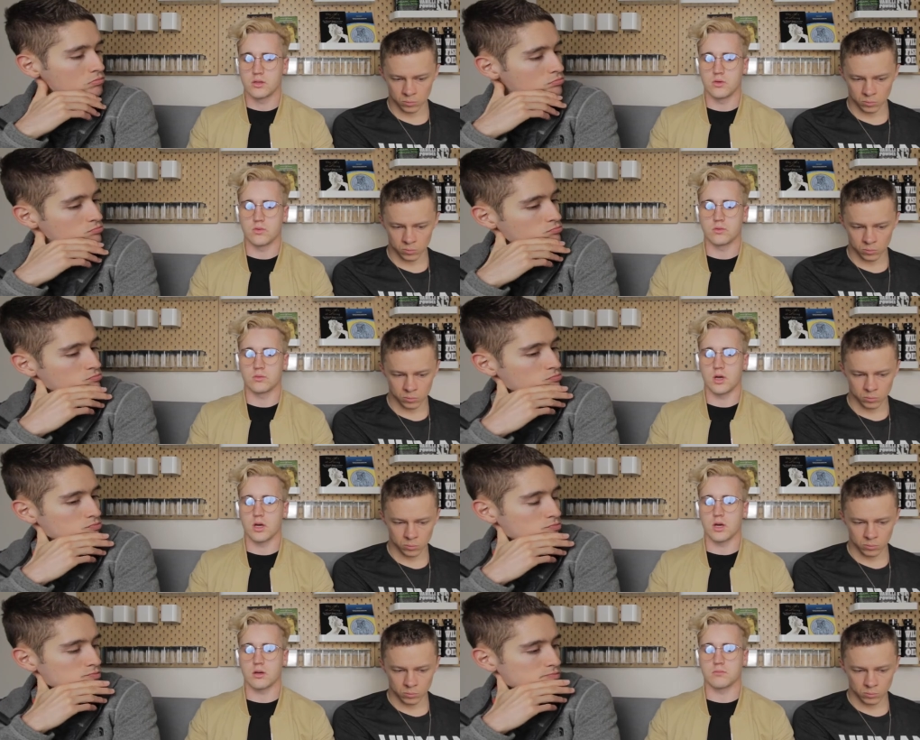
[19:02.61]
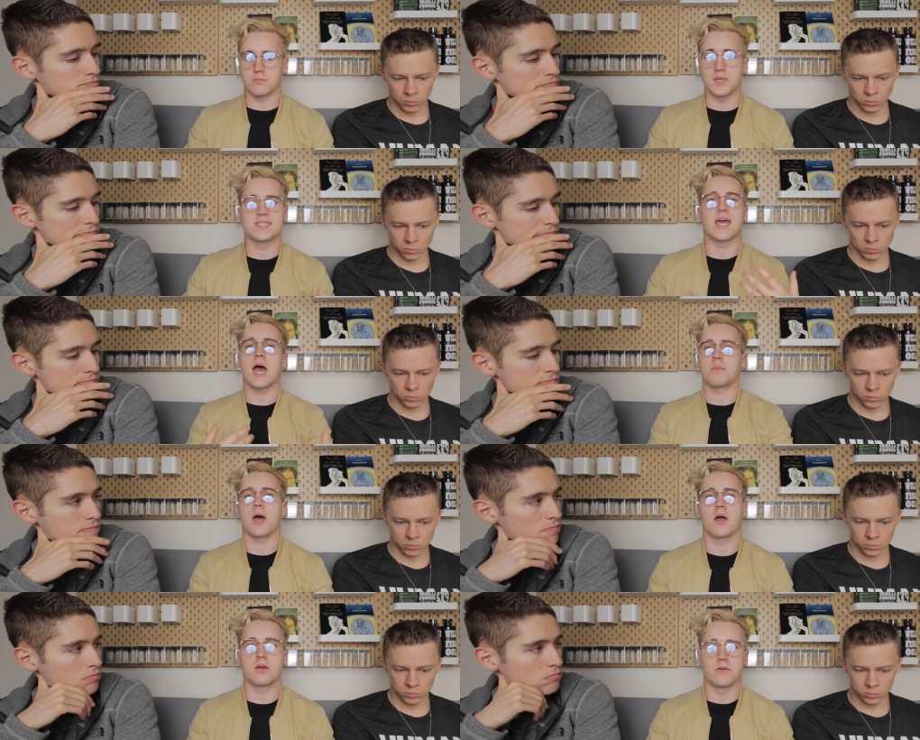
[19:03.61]
Speaker 1: to uh, be sad
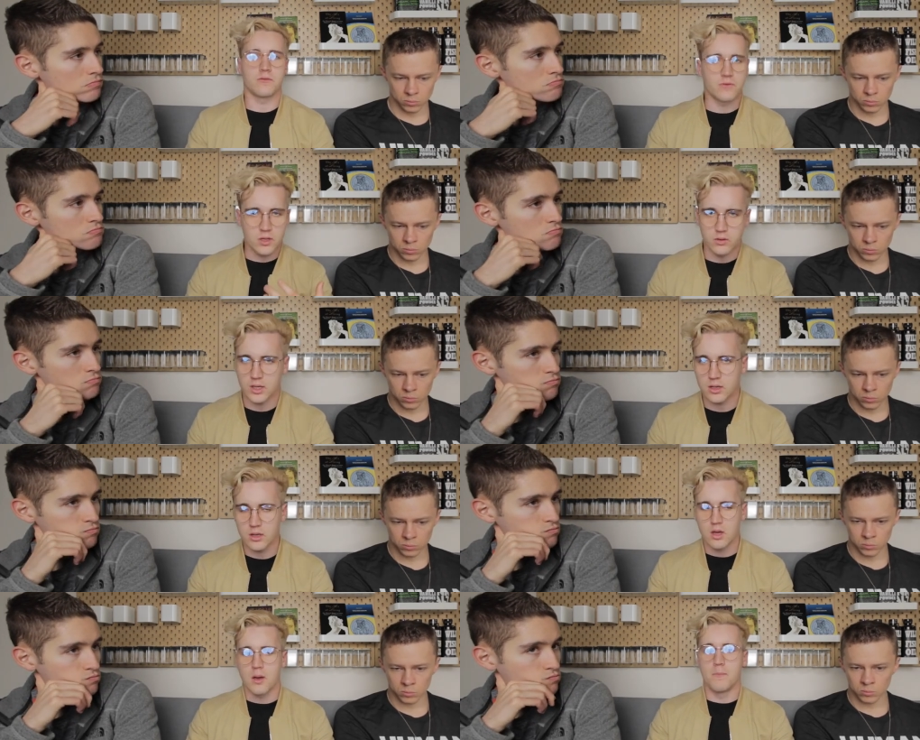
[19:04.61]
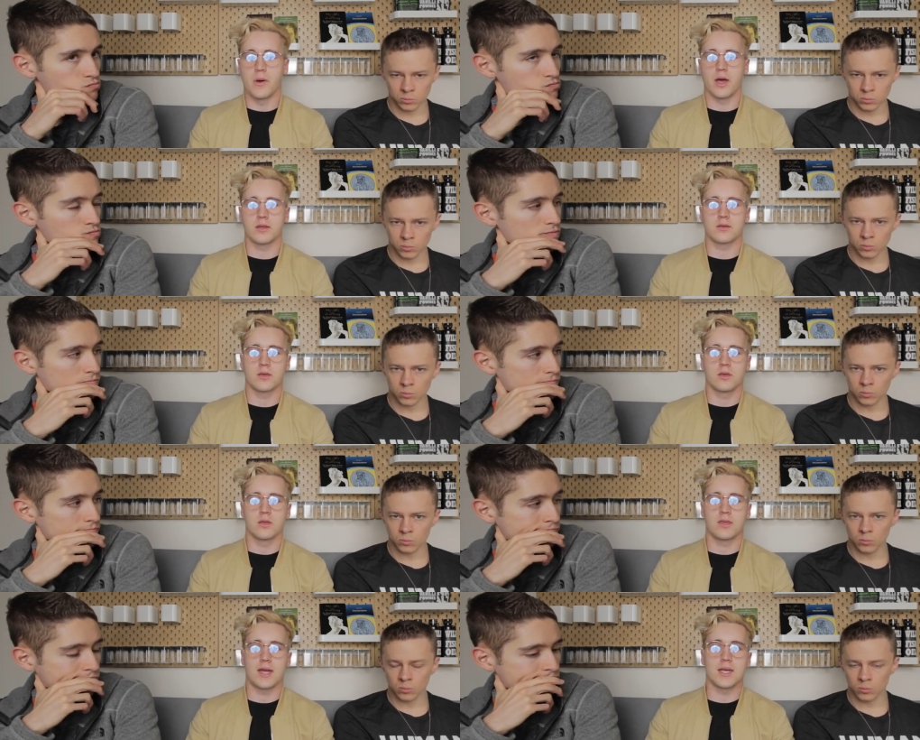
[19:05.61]
about it and feel it. But
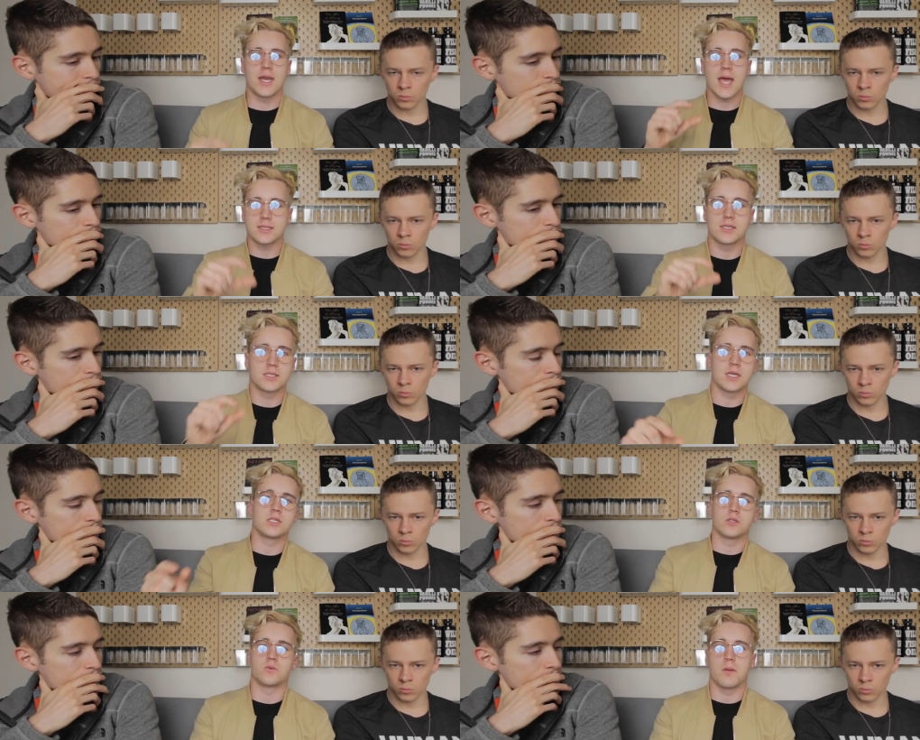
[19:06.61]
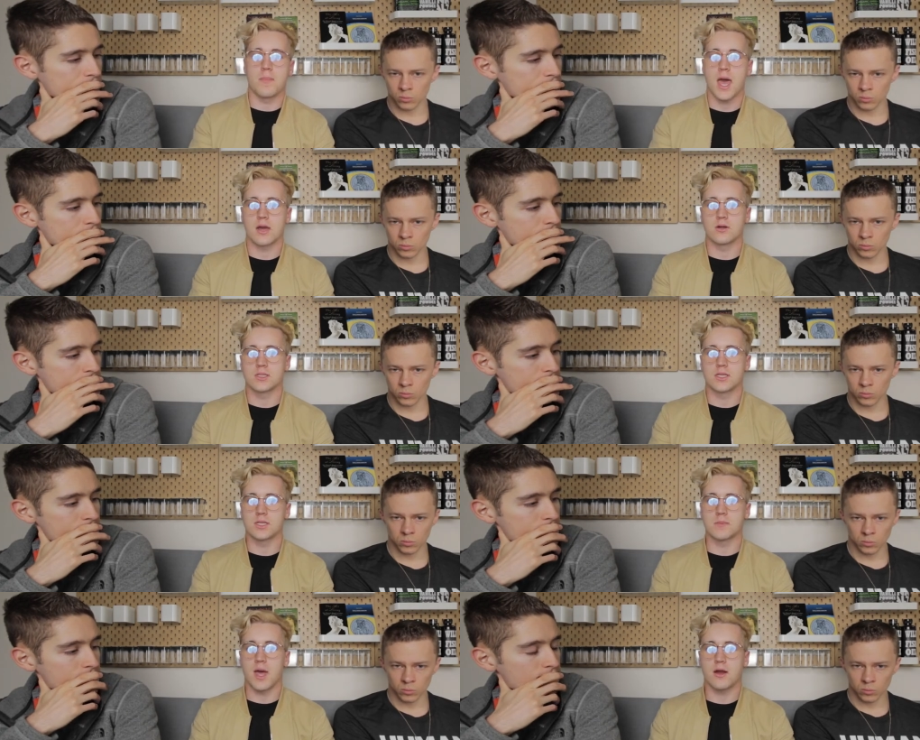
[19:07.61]
that next decision is what matters. It
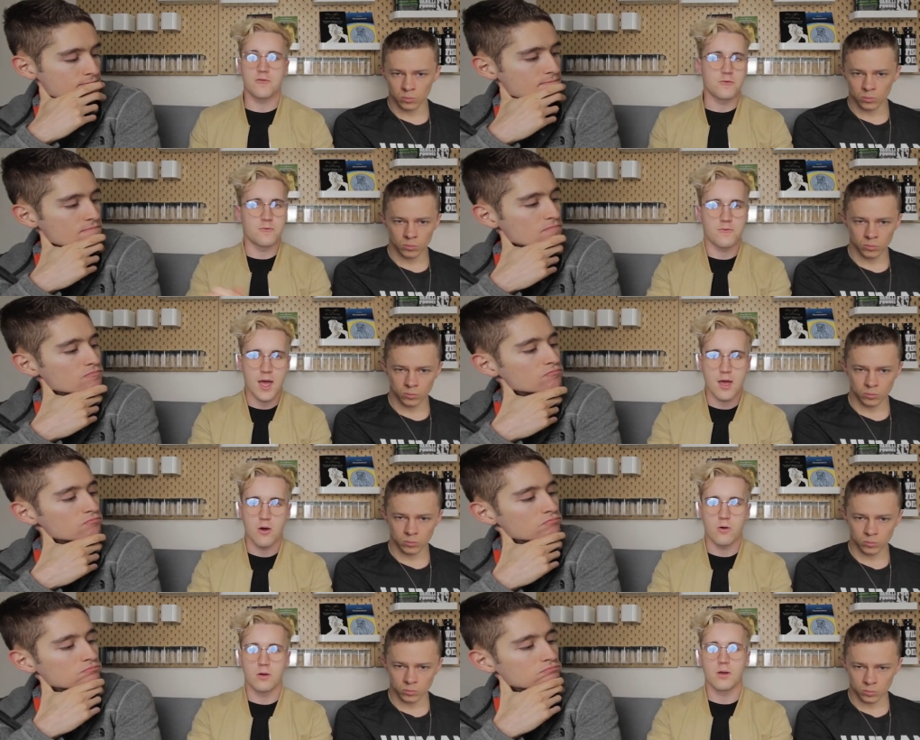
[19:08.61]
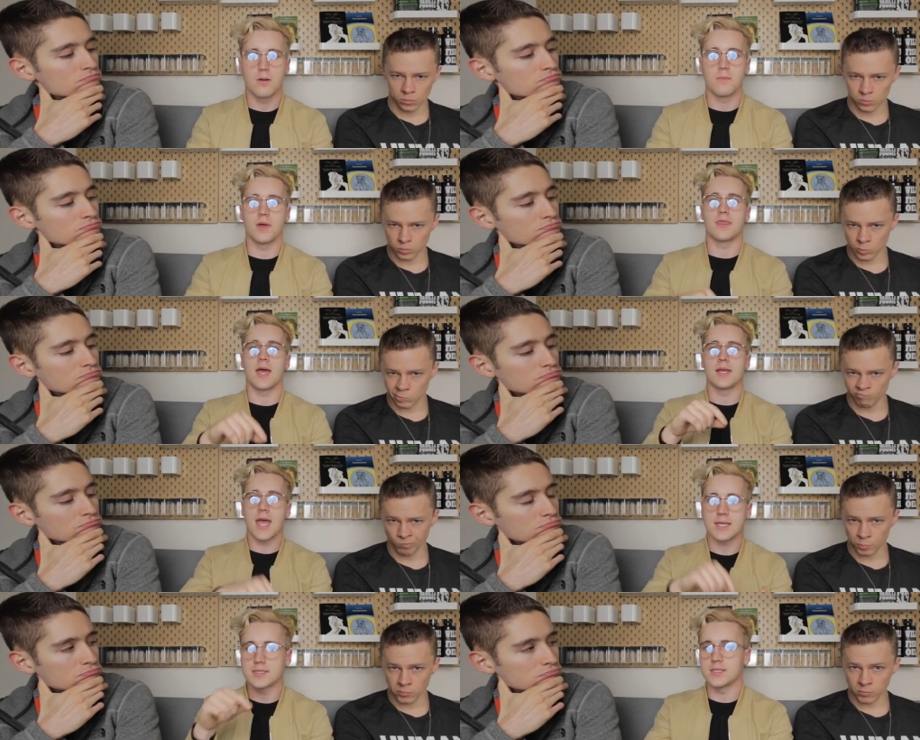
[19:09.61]
doesn't matter if you fail but that
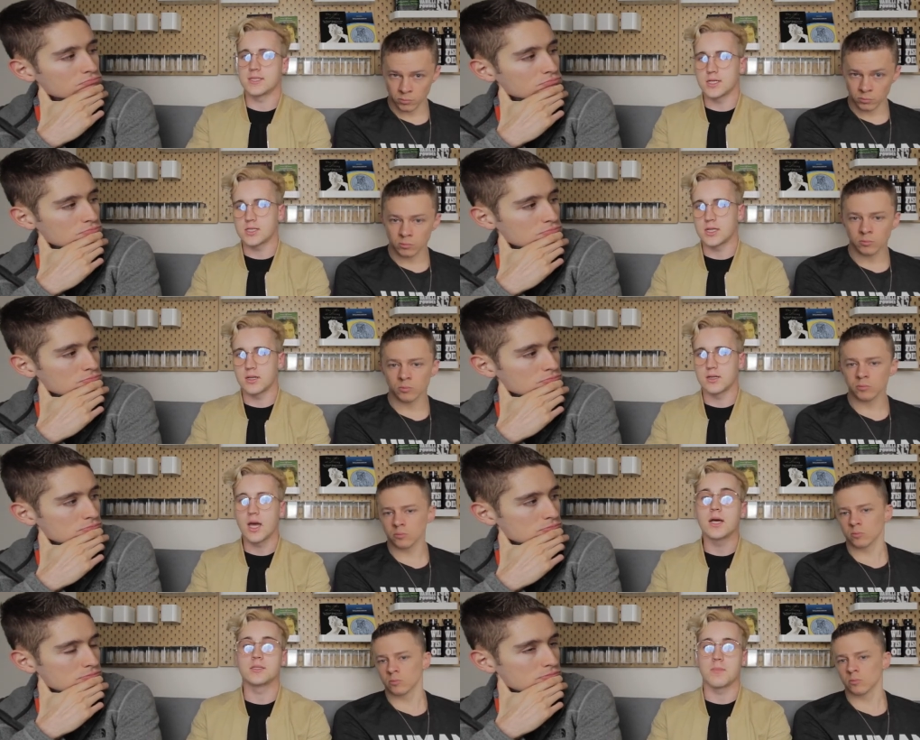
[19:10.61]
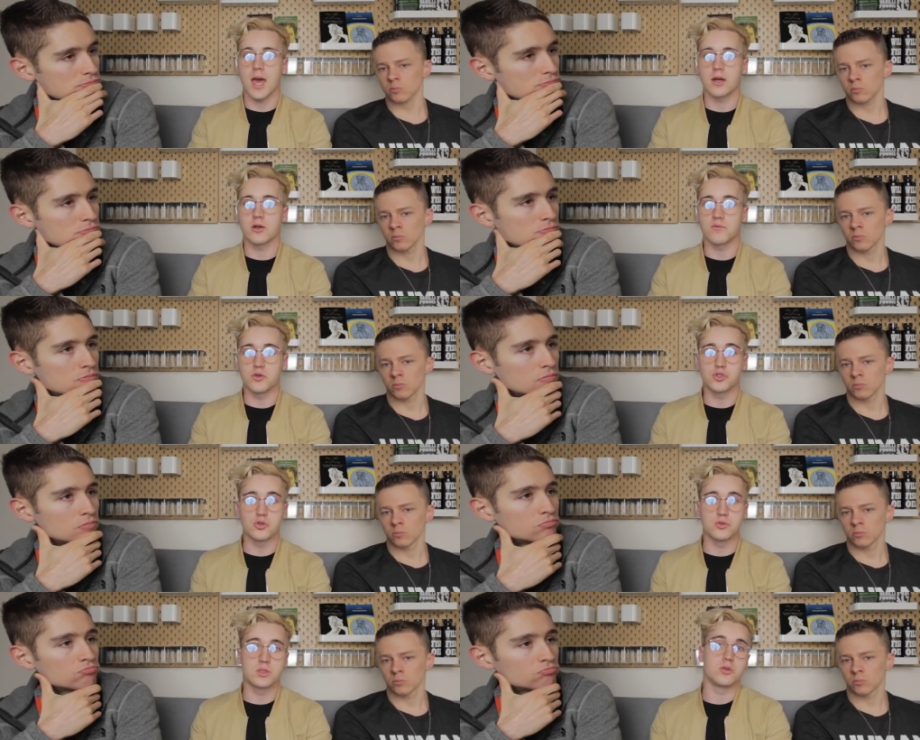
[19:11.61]
next decision does matter if you
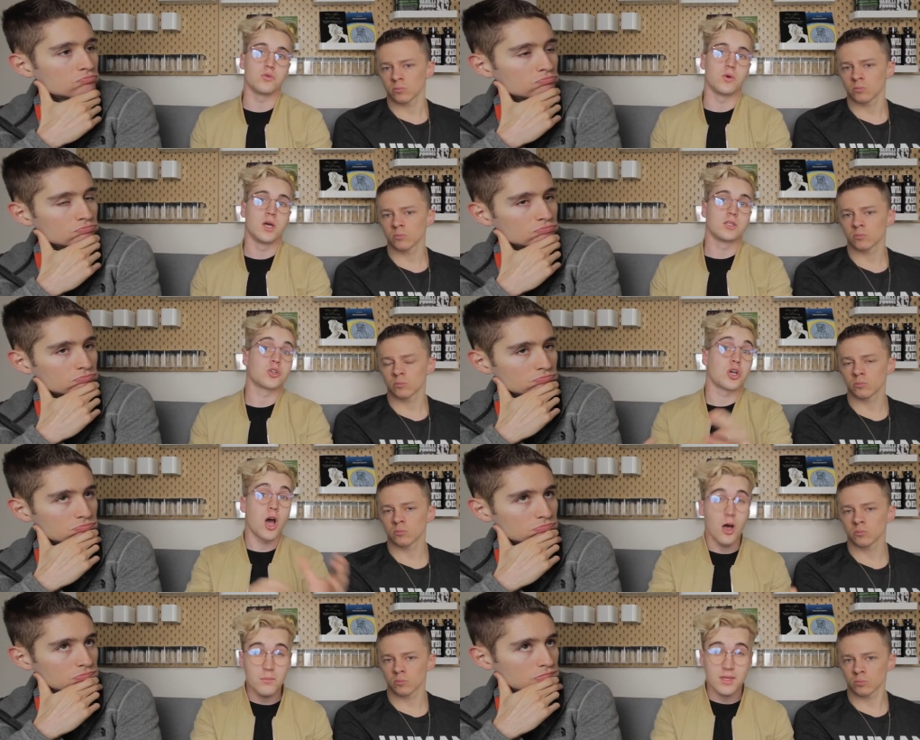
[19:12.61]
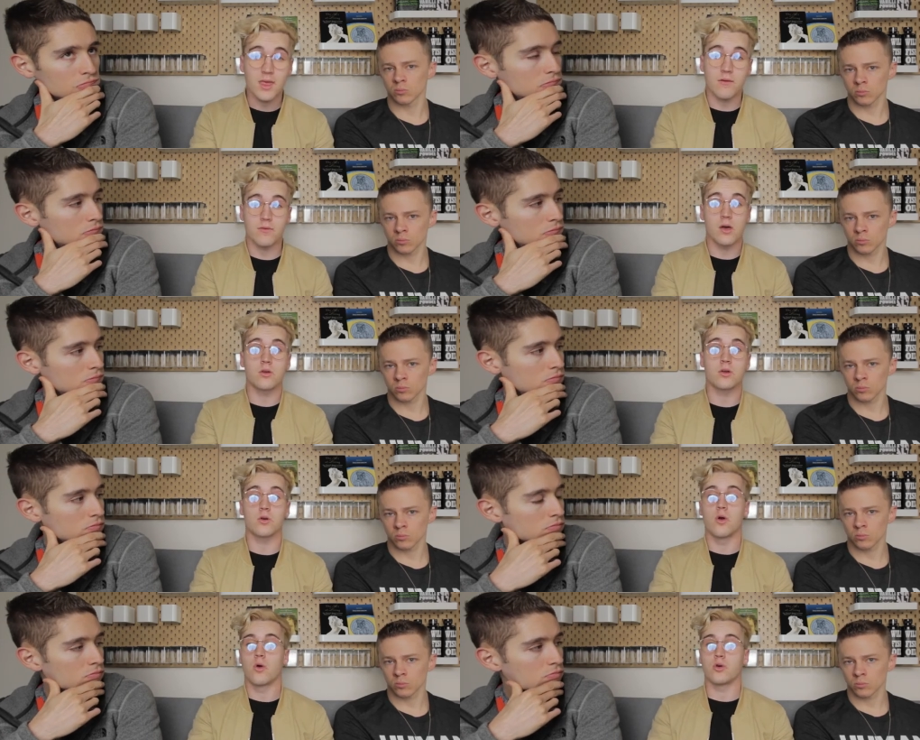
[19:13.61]
choose to succumb to that
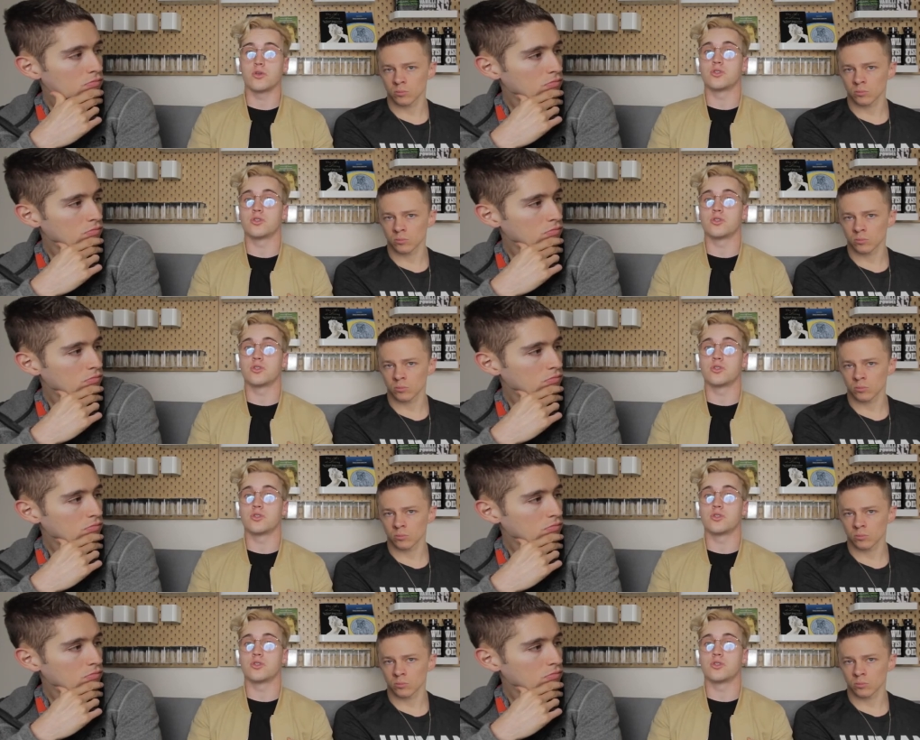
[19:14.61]
failure or you